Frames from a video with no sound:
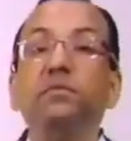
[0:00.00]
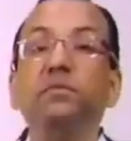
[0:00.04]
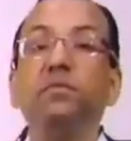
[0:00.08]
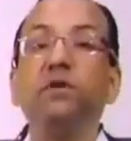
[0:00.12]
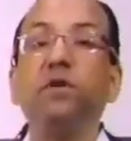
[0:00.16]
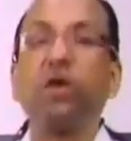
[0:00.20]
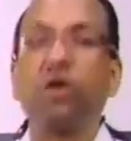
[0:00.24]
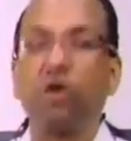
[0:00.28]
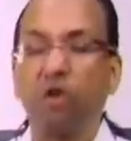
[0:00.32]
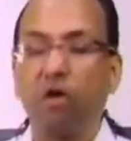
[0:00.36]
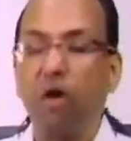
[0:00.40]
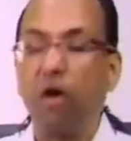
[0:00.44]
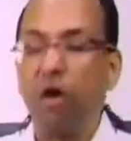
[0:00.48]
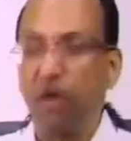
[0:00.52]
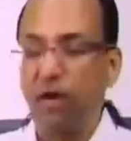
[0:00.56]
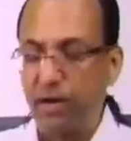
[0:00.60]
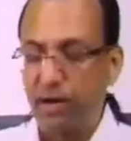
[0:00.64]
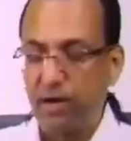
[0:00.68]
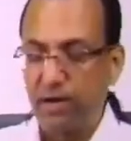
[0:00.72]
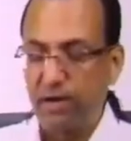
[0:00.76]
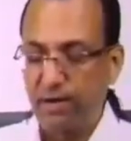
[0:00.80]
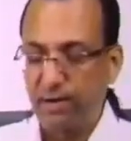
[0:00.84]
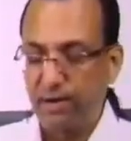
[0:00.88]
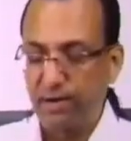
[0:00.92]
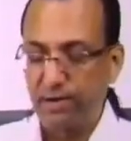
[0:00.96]

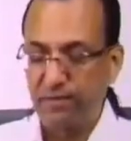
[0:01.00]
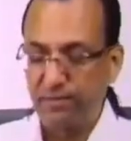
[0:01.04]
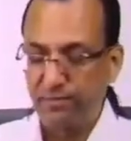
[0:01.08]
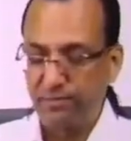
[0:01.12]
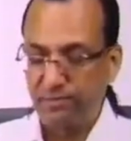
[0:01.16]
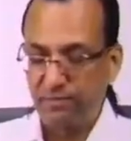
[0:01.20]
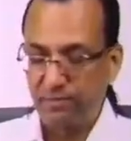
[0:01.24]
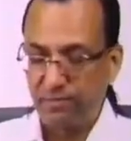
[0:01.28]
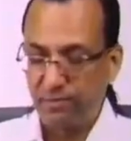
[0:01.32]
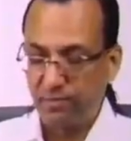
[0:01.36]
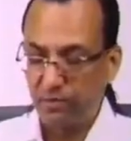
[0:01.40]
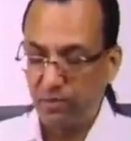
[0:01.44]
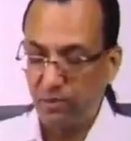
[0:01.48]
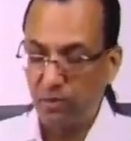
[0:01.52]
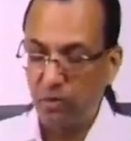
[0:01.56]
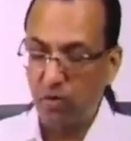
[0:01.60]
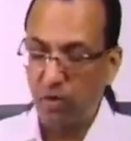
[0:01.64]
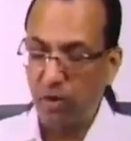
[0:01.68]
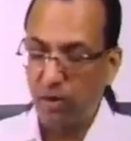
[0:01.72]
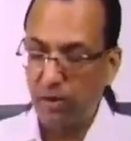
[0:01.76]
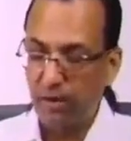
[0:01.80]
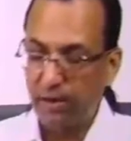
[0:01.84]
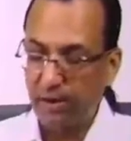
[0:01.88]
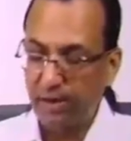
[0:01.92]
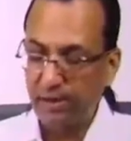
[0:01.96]
trochlear nerve, you
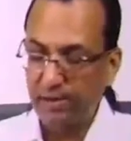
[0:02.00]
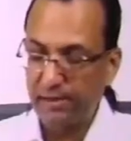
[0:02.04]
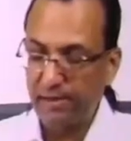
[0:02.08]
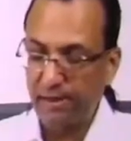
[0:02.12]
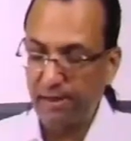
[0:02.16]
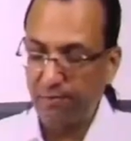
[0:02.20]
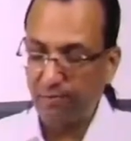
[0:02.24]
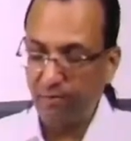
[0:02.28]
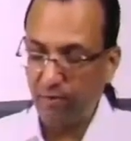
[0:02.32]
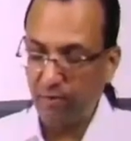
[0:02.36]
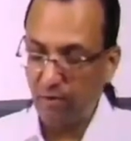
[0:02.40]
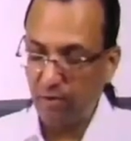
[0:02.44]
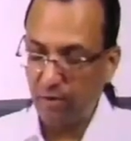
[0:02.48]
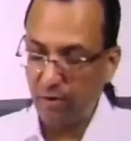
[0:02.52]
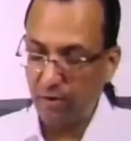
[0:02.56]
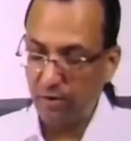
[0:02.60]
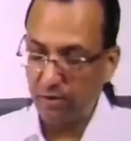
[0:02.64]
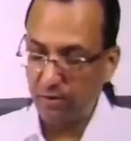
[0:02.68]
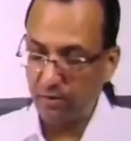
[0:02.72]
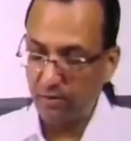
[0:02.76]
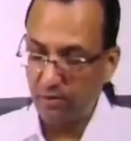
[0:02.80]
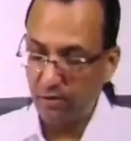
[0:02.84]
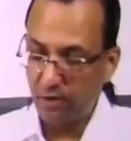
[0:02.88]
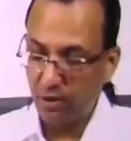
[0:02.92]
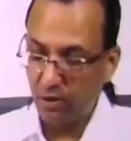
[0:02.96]
call it as left trochlear
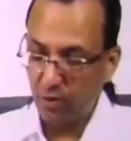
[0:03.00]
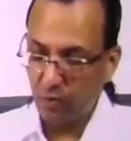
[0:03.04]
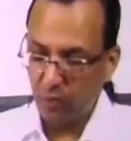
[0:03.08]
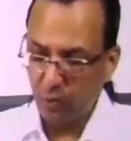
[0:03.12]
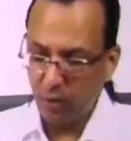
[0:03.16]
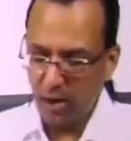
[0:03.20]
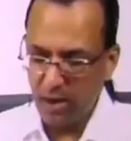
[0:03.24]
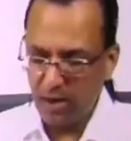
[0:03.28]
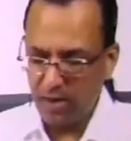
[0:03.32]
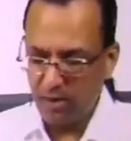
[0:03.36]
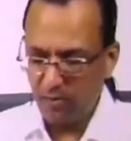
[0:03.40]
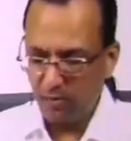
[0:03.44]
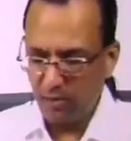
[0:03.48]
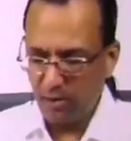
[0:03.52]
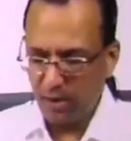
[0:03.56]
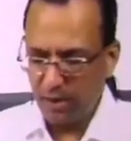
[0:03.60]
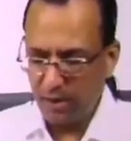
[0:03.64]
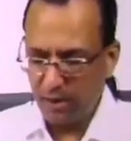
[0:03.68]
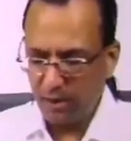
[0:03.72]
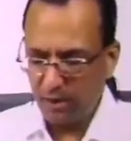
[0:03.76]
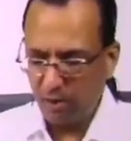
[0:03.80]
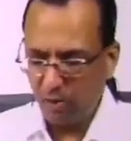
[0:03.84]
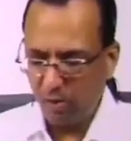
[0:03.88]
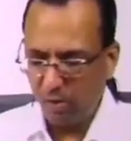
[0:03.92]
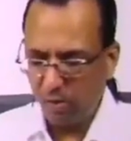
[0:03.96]
nerve. Why would I
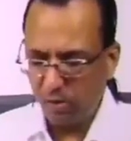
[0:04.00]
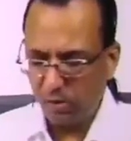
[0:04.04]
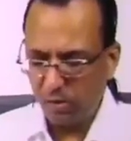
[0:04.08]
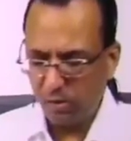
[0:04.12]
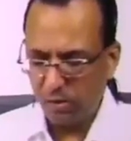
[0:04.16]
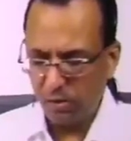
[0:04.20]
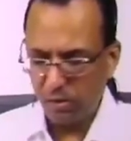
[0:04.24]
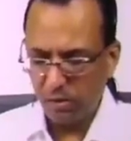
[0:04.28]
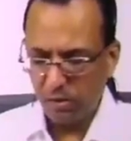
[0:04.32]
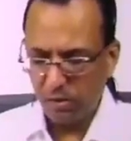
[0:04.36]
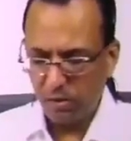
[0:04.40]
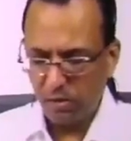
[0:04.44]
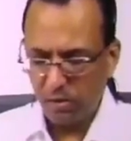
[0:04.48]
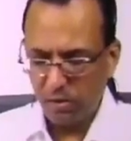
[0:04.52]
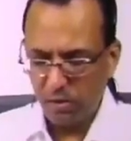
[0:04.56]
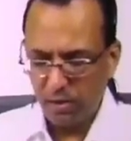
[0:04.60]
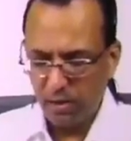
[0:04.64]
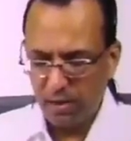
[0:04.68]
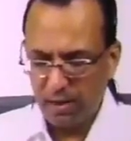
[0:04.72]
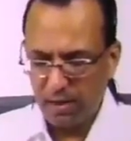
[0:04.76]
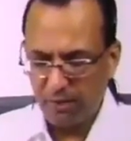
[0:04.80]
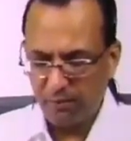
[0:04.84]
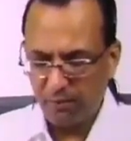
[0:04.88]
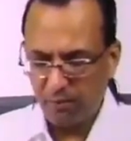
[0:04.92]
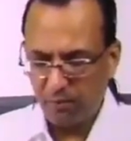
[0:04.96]
call
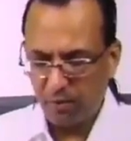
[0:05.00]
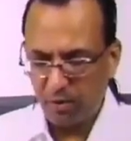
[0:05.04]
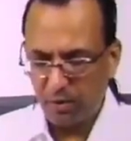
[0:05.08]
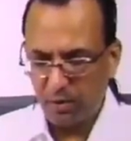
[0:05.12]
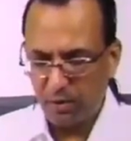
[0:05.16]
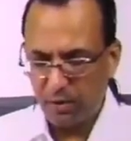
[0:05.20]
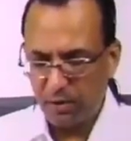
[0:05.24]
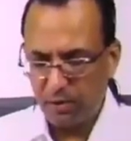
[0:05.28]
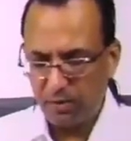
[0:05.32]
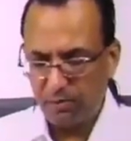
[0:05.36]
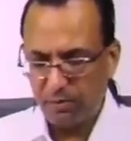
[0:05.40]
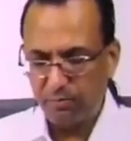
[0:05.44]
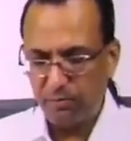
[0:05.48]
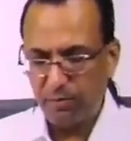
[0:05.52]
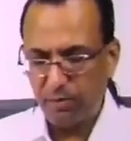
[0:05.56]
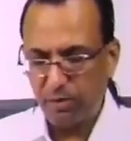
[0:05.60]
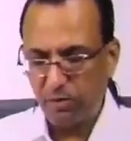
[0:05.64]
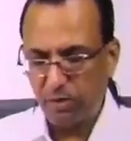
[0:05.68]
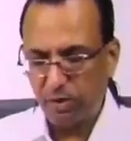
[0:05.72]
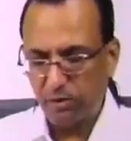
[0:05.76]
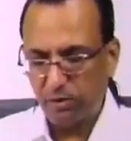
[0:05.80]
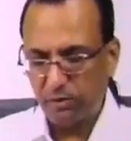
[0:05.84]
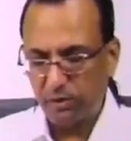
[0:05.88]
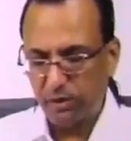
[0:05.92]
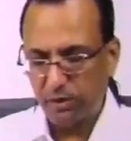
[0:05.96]
left trochlear nerve?
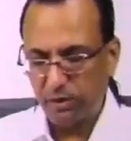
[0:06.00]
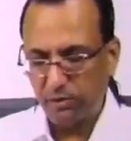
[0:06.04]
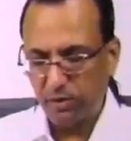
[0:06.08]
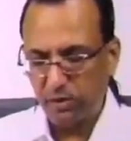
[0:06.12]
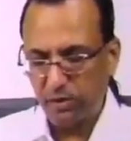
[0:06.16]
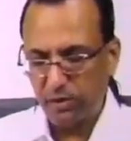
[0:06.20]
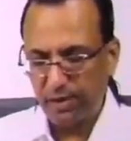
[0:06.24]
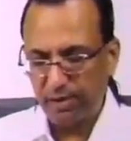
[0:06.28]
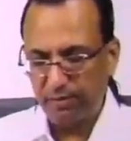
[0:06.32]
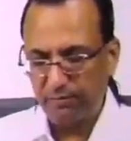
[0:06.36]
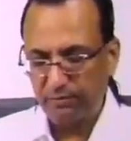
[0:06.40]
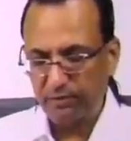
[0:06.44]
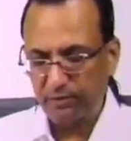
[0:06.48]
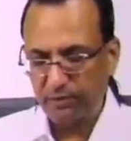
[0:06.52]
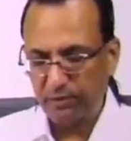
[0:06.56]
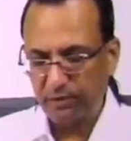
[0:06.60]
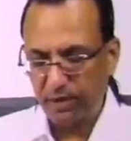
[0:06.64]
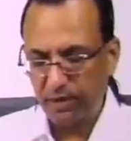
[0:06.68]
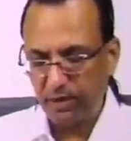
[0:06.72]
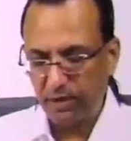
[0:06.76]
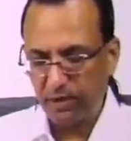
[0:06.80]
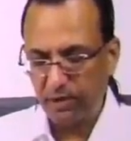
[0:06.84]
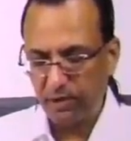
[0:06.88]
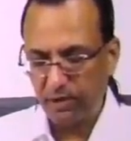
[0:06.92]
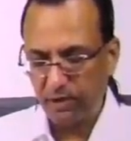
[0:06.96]
Because it is on the left
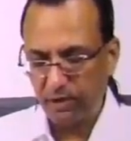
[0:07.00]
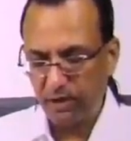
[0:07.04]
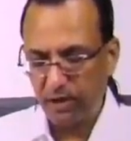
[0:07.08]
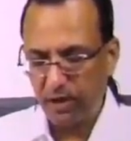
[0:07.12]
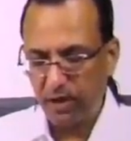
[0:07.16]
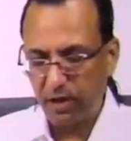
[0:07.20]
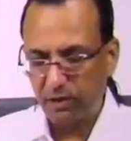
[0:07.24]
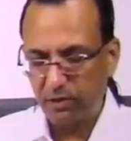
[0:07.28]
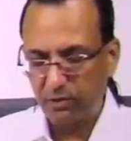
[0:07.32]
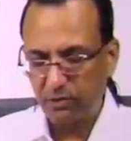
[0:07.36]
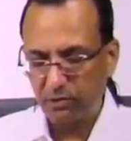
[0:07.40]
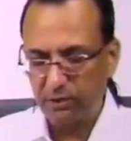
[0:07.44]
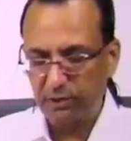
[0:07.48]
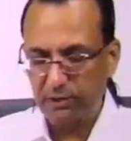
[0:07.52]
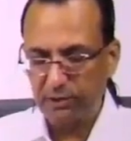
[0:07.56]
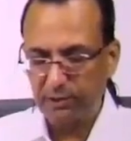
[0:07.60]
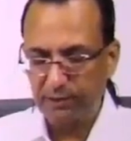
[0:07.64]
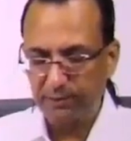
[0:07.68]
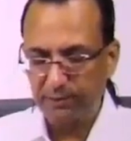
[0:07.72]
side. Can't you see?